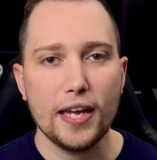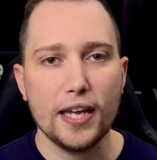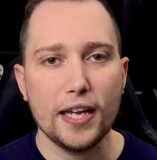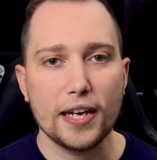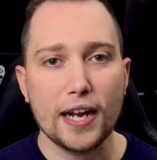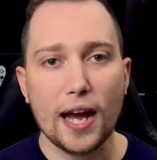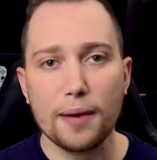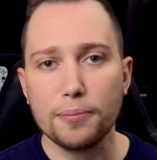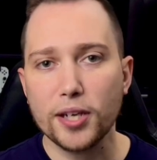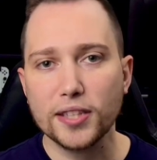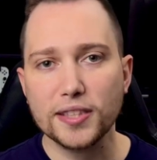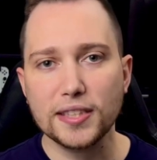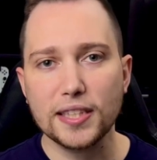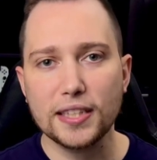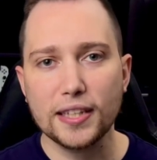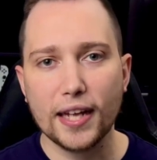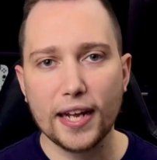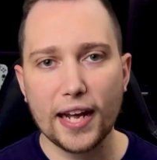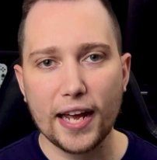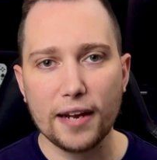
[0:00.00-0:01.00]
And I'm not
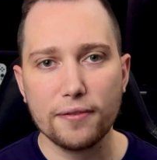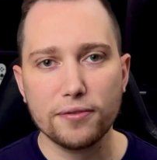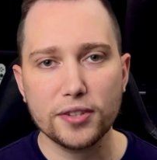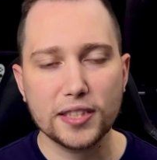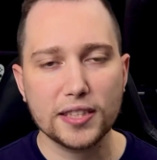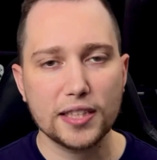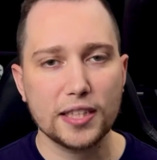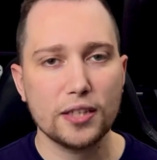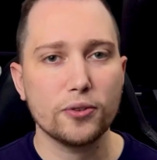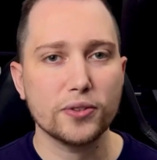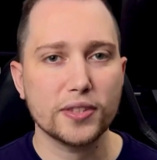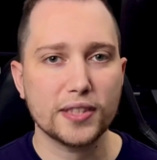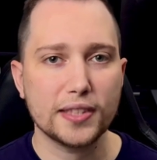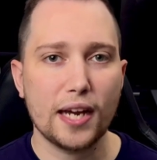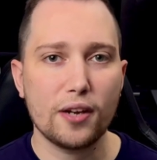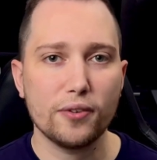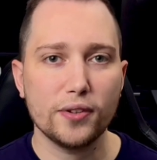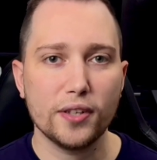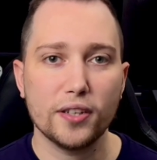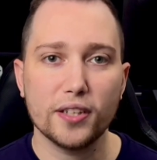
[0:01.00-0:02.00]
saying that every single
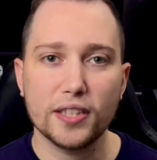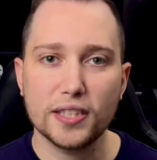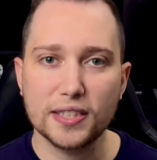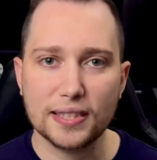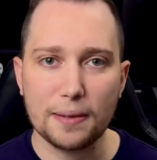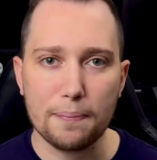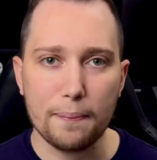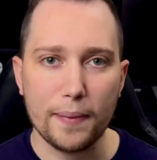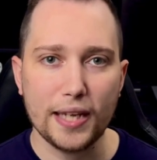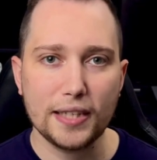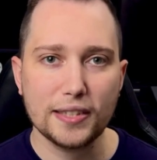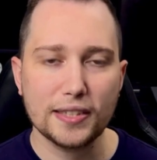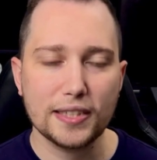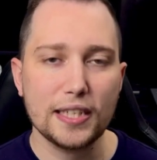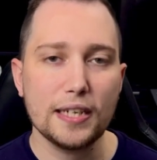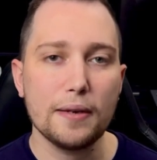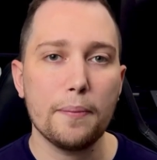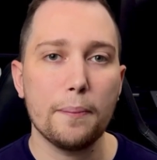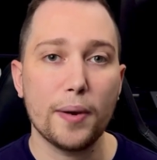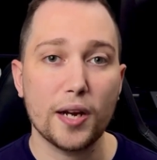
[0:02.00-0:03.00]
sound there is
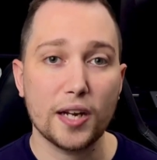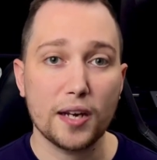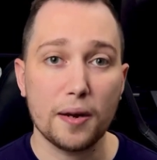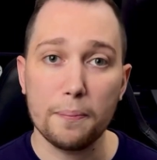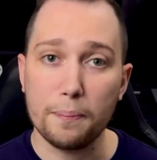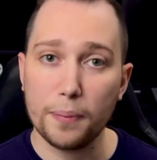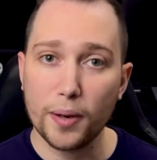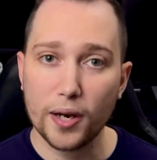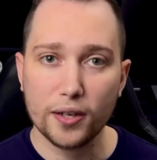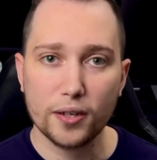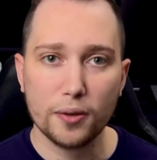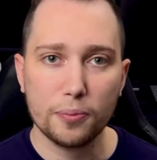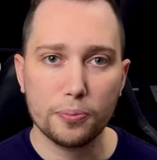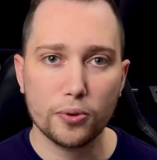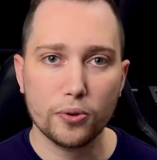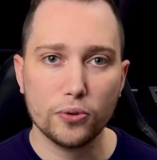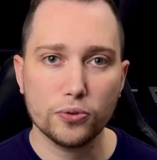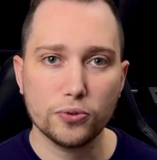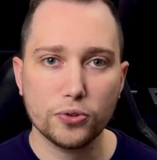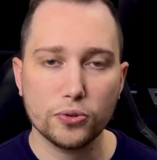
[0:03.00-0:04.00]
amazing, but compared to
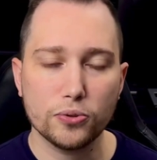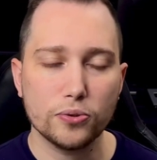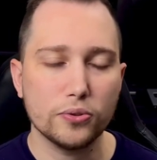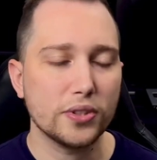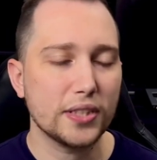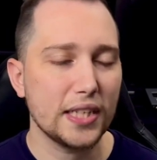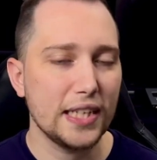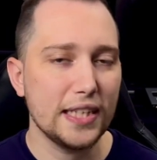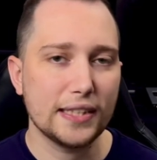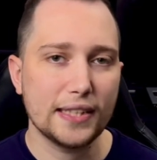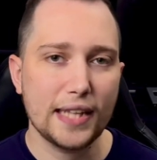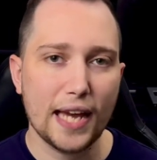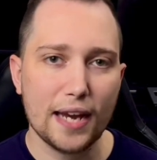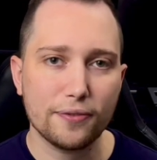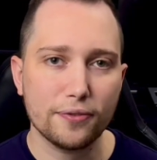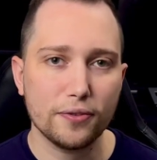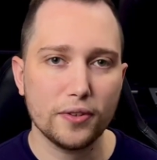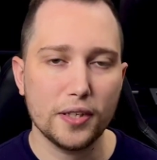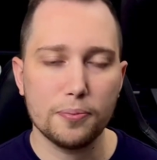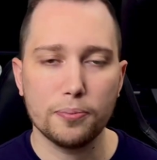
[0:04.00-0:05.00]
Pro Tools, it
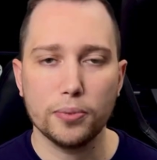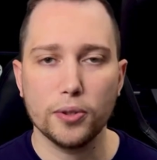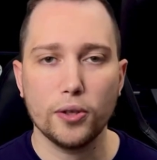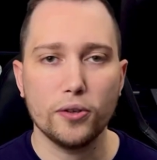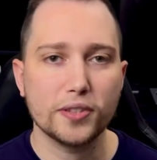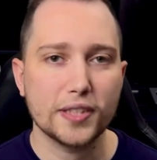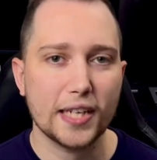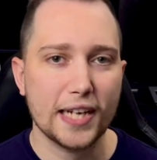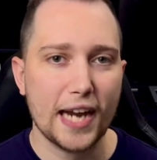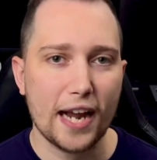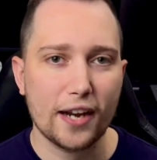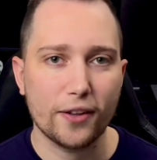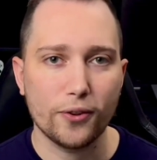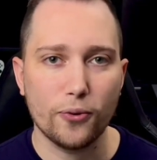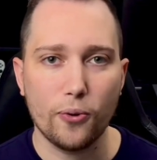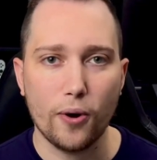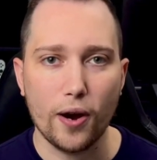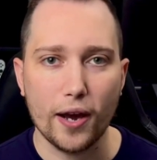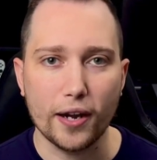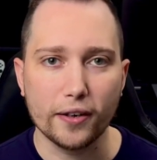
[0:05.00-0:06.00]
definitely blows it out of
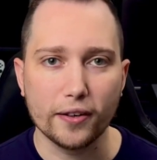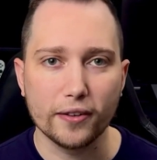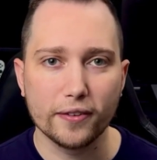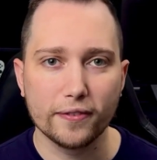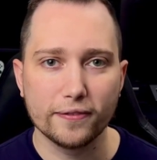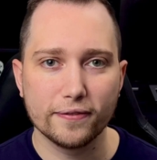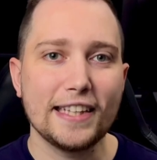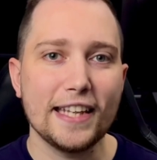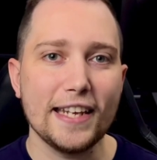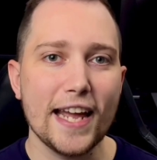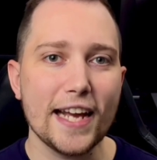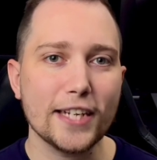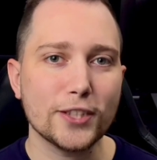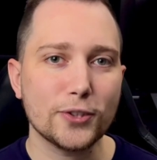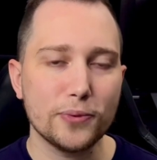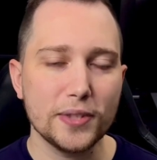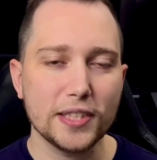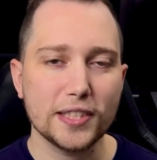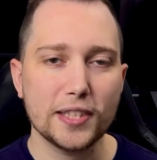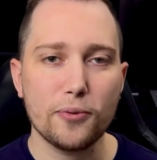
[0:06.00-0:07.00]
the water. The
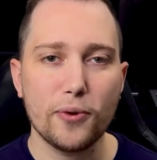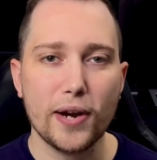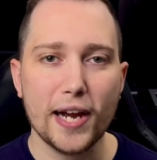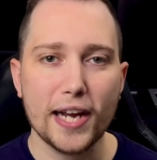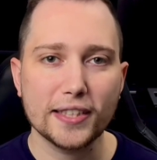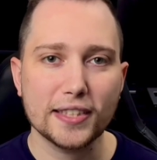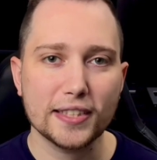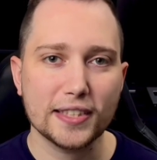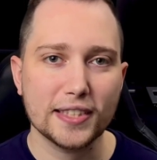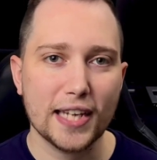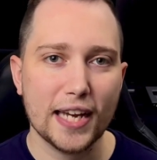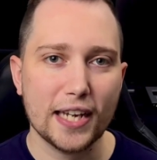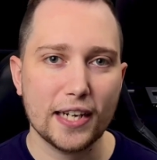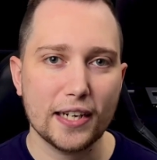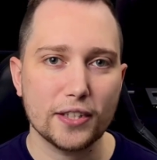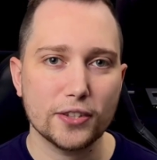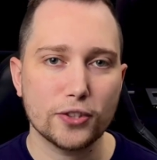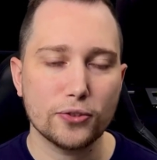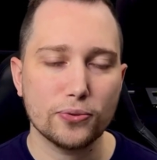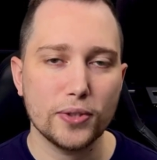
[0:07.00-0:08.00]
next reason why I
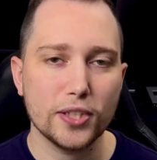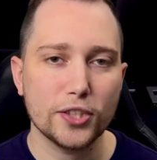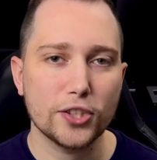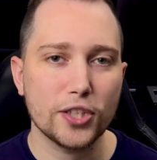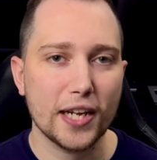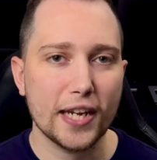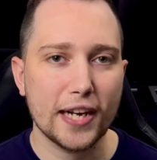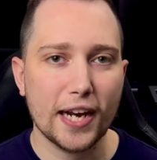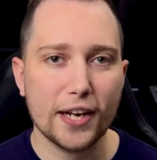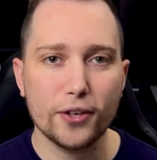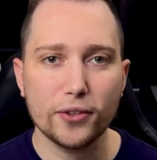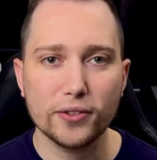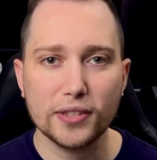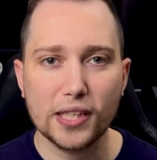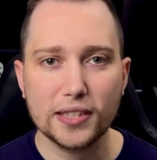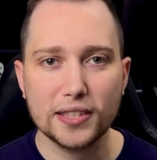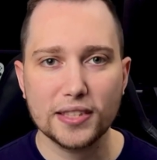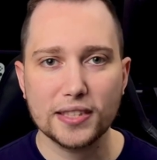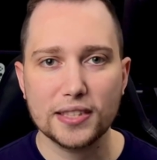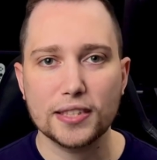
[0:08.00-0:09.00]
decided to switch, and I know
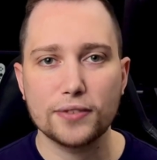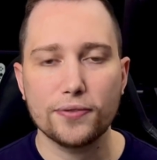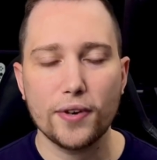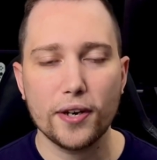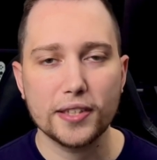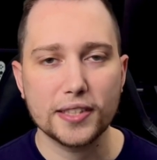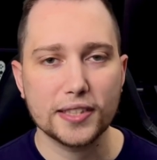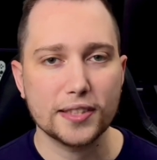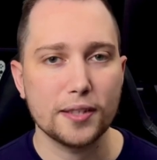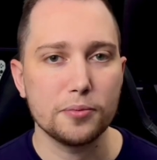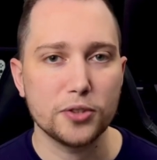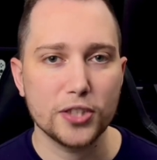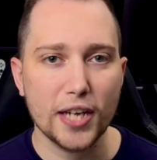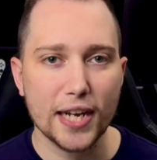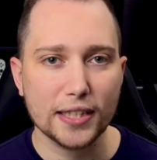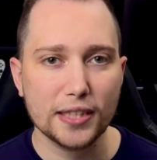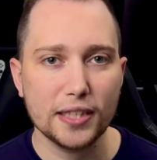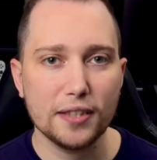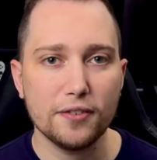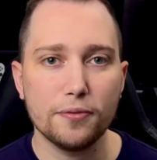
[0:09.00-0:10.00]
that this is very
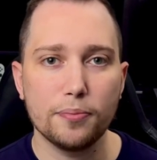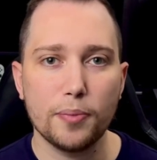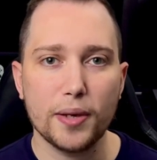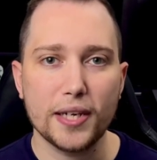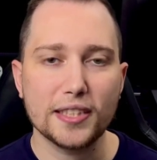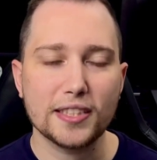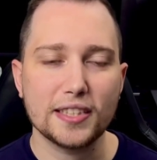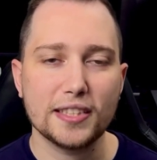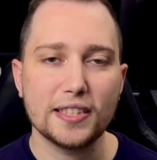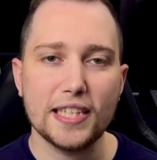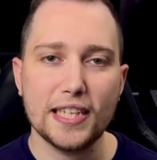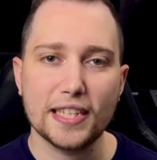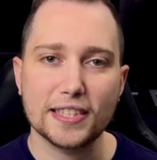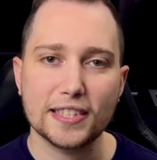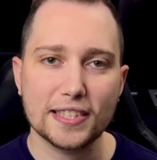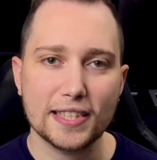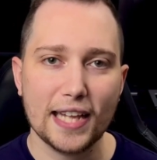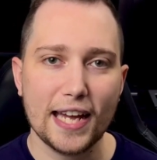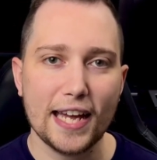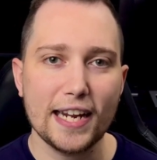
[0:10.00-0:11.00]
subjective, but it's the
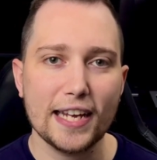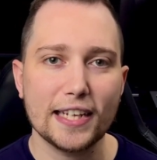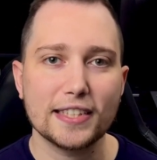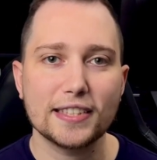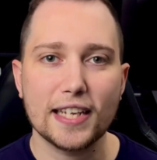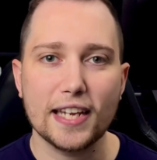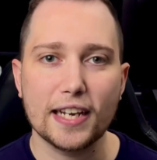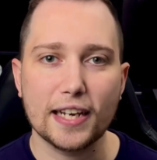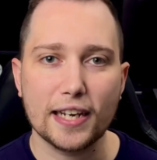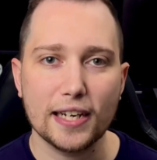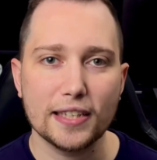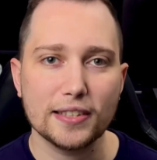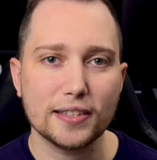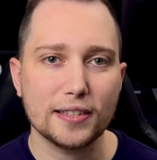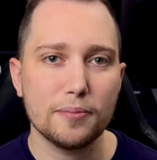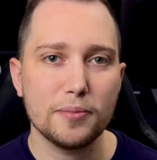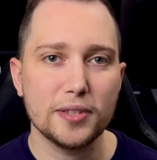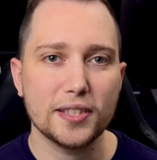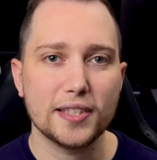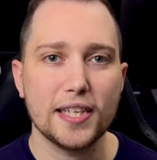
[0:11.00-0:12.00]
aesthetics and
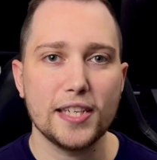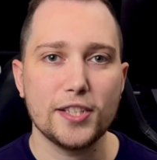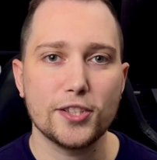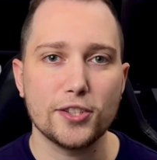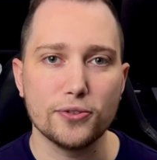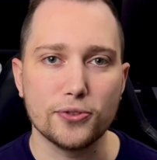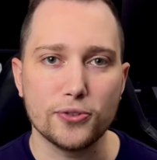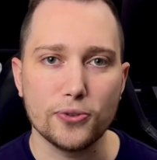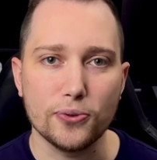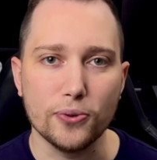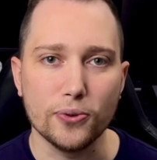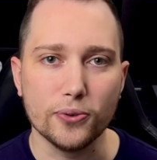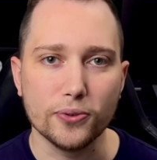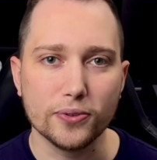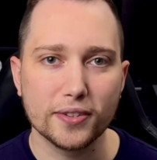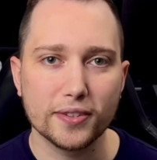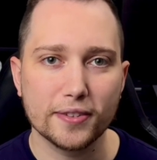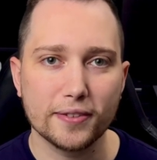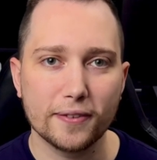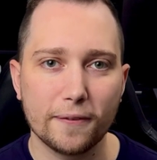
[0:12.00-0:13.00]
customization
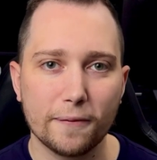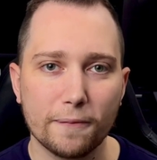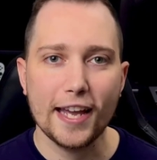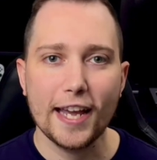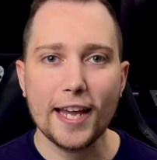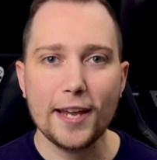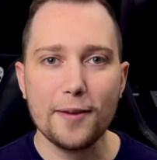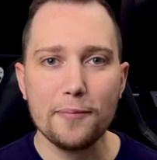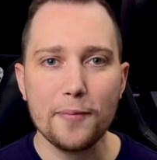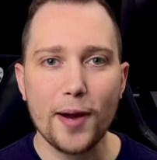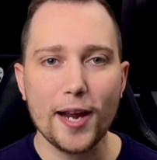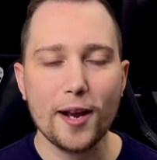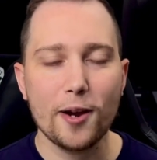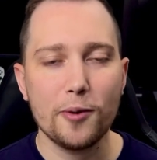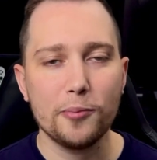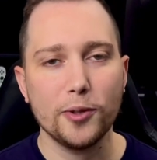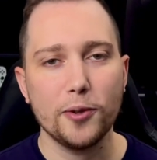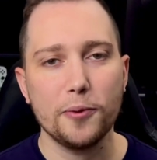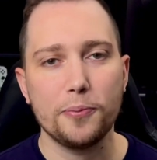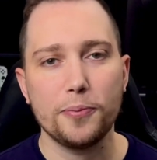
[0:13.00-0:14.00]
tools in my
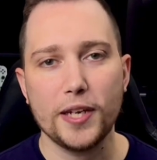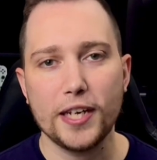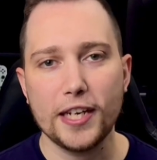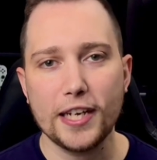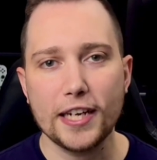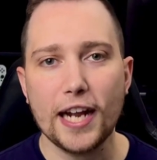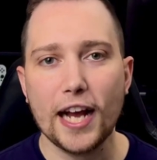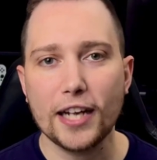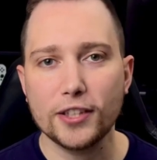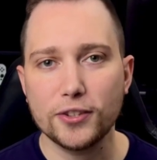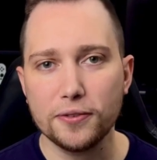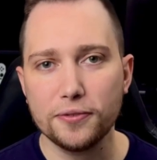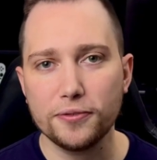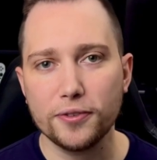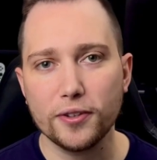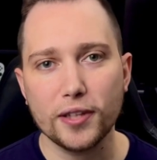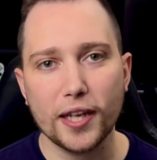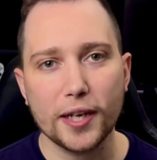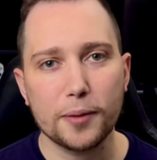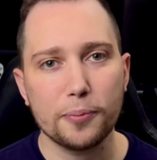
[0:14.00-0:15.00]
humble opinion, I do
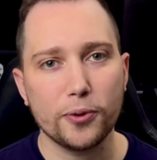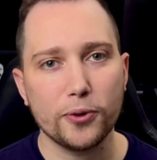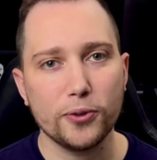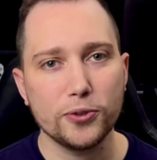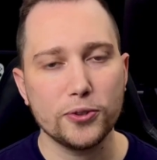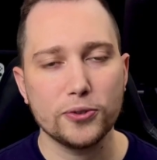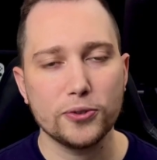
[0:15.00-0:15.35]
feel like Pro